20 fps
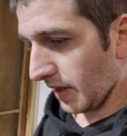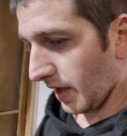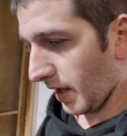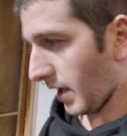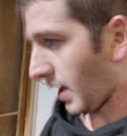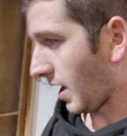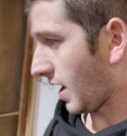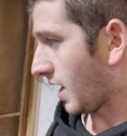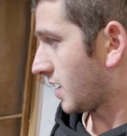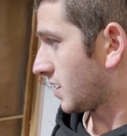
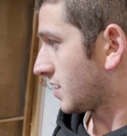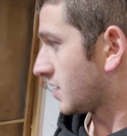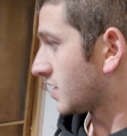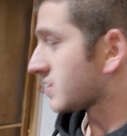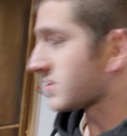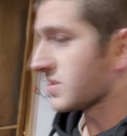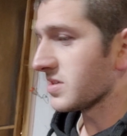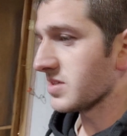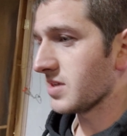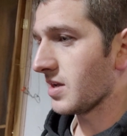And
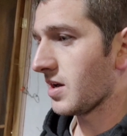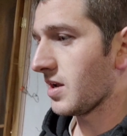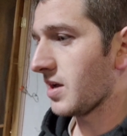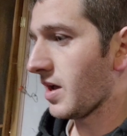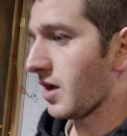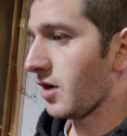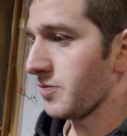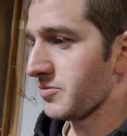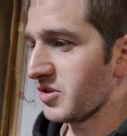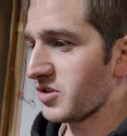this is going to
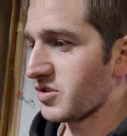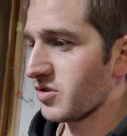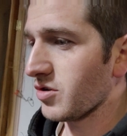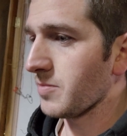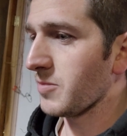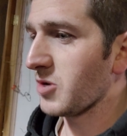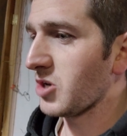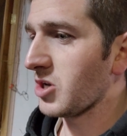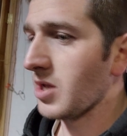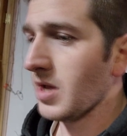help
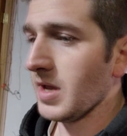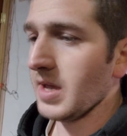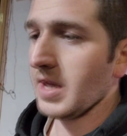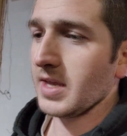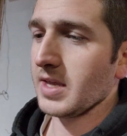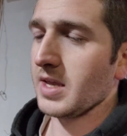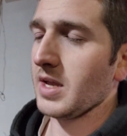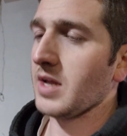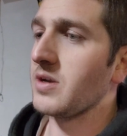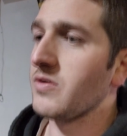determine
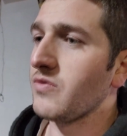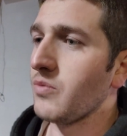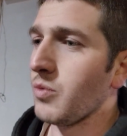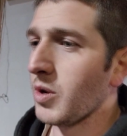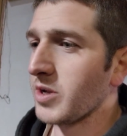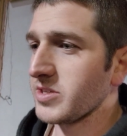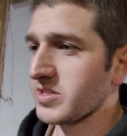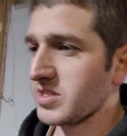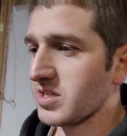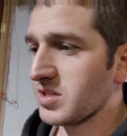kind of
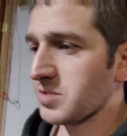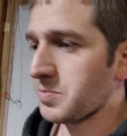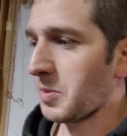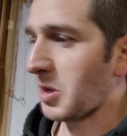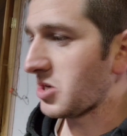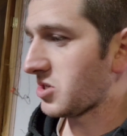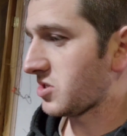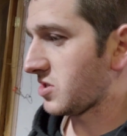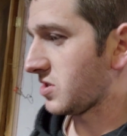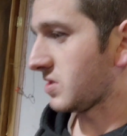what
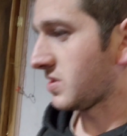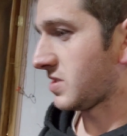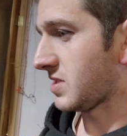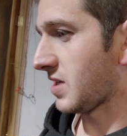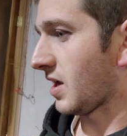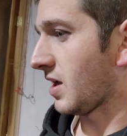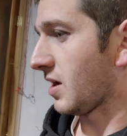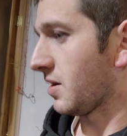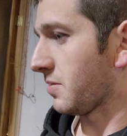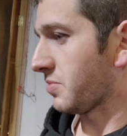suspension
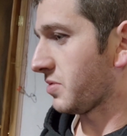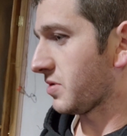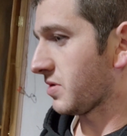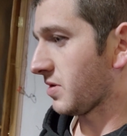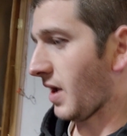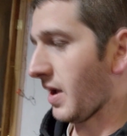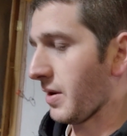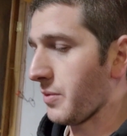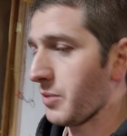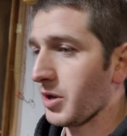setup
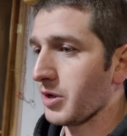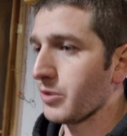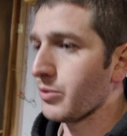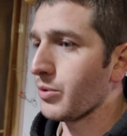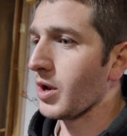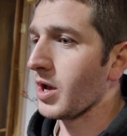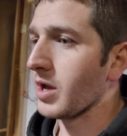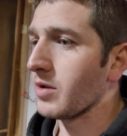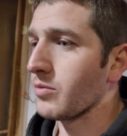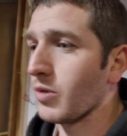I want to
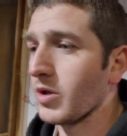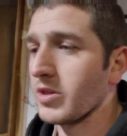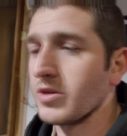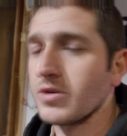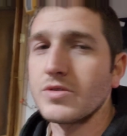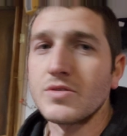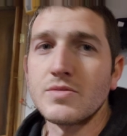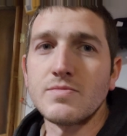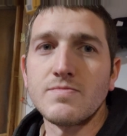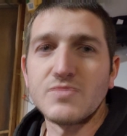run,
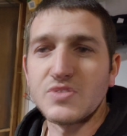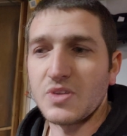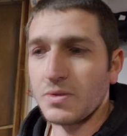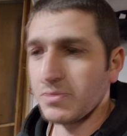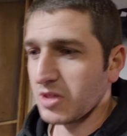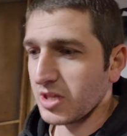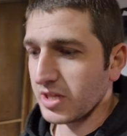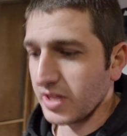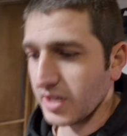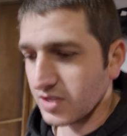whether
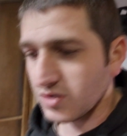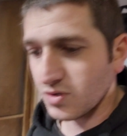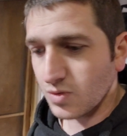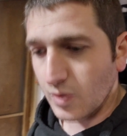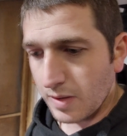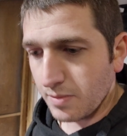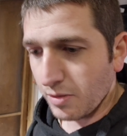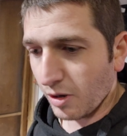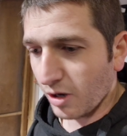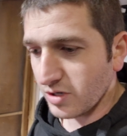something like
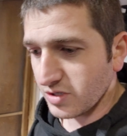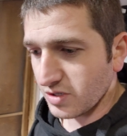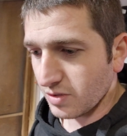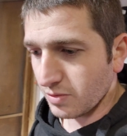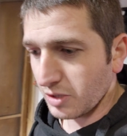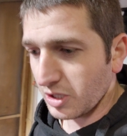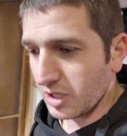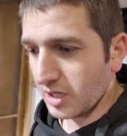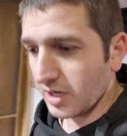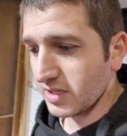sway bars are
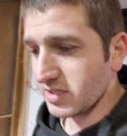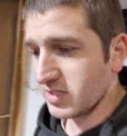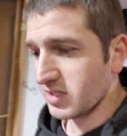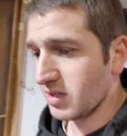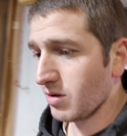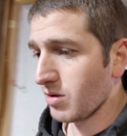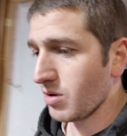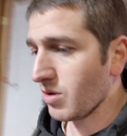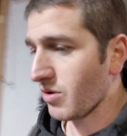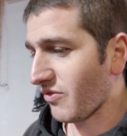really
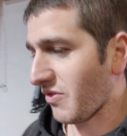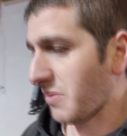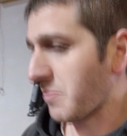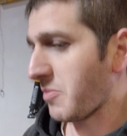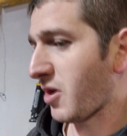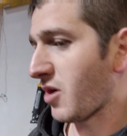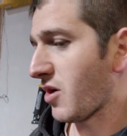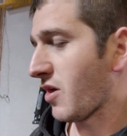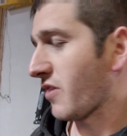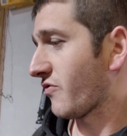necessary, or if I'm
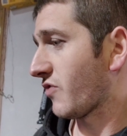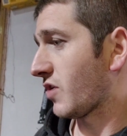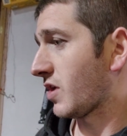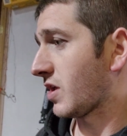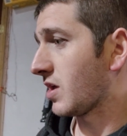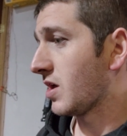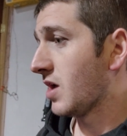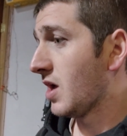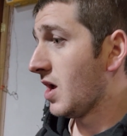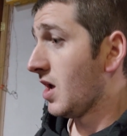better off
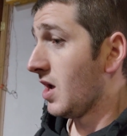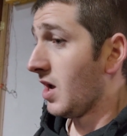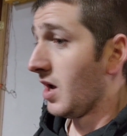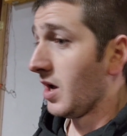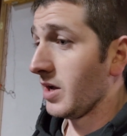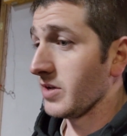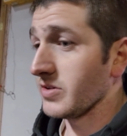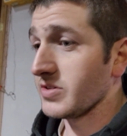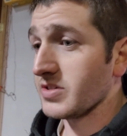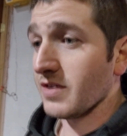running
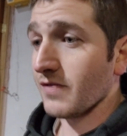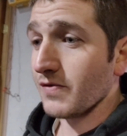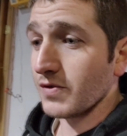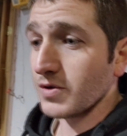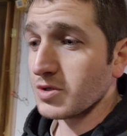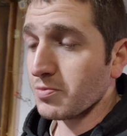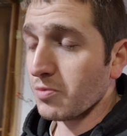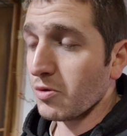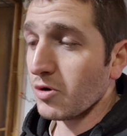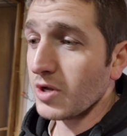a stiffer
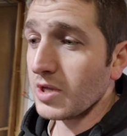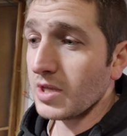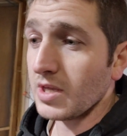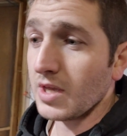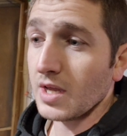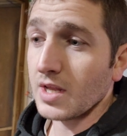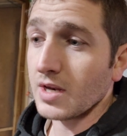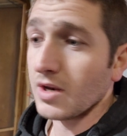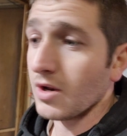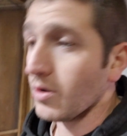spring
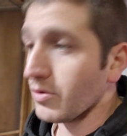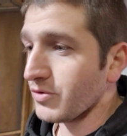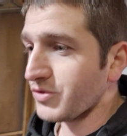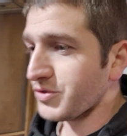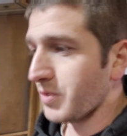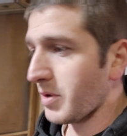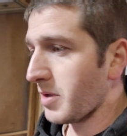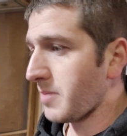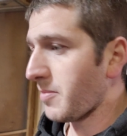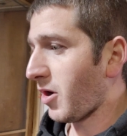and no
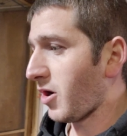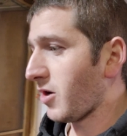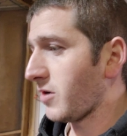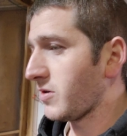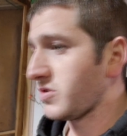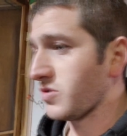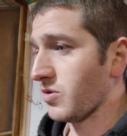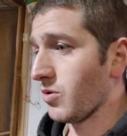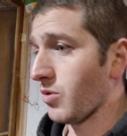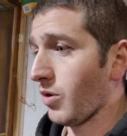sway
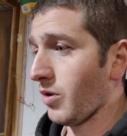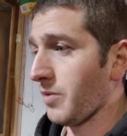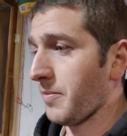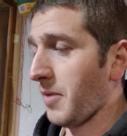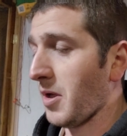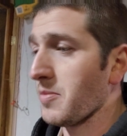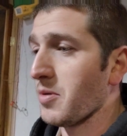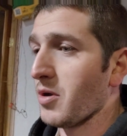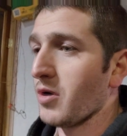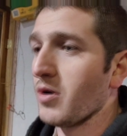bars, or am
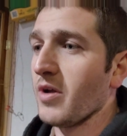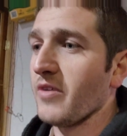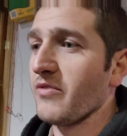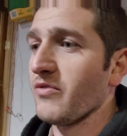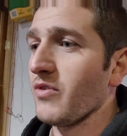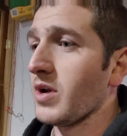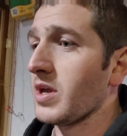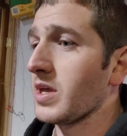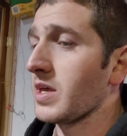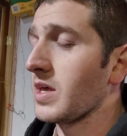I better off
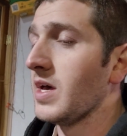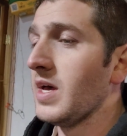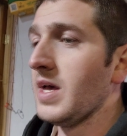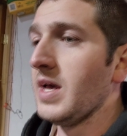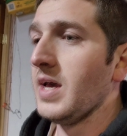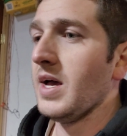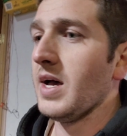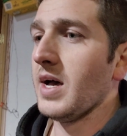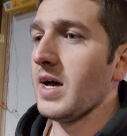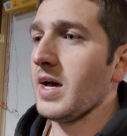running
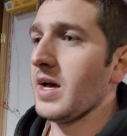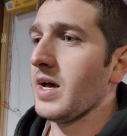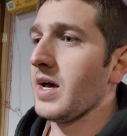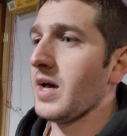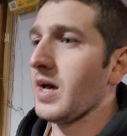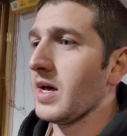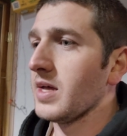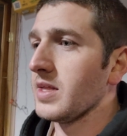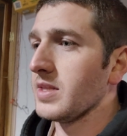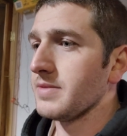
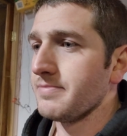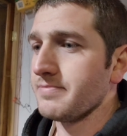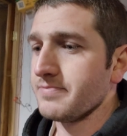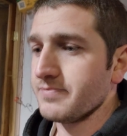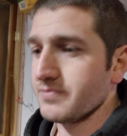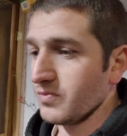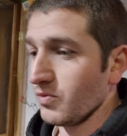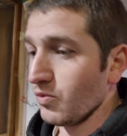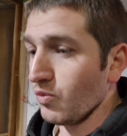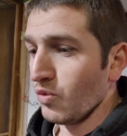a
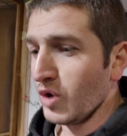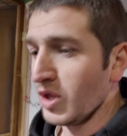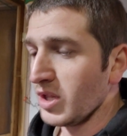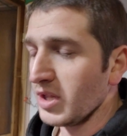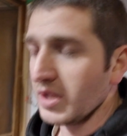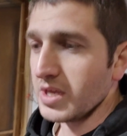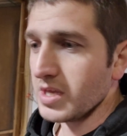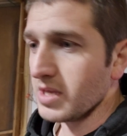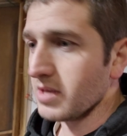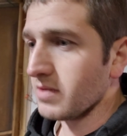
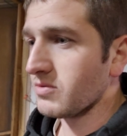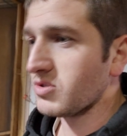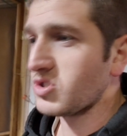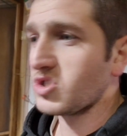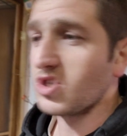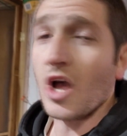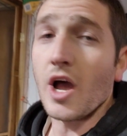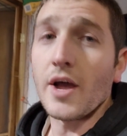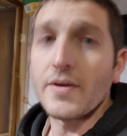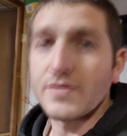really
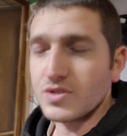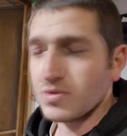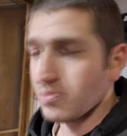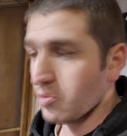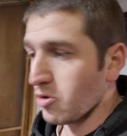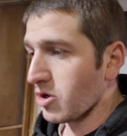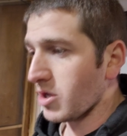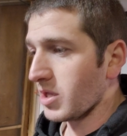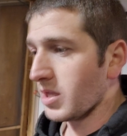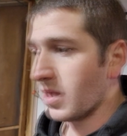soft
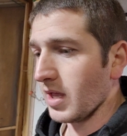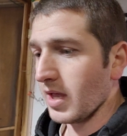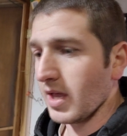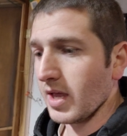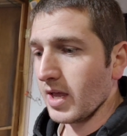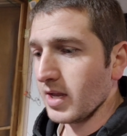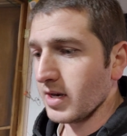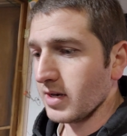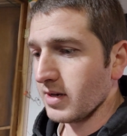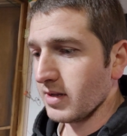spring
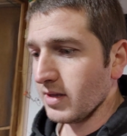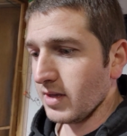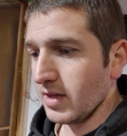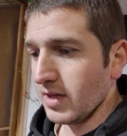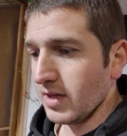and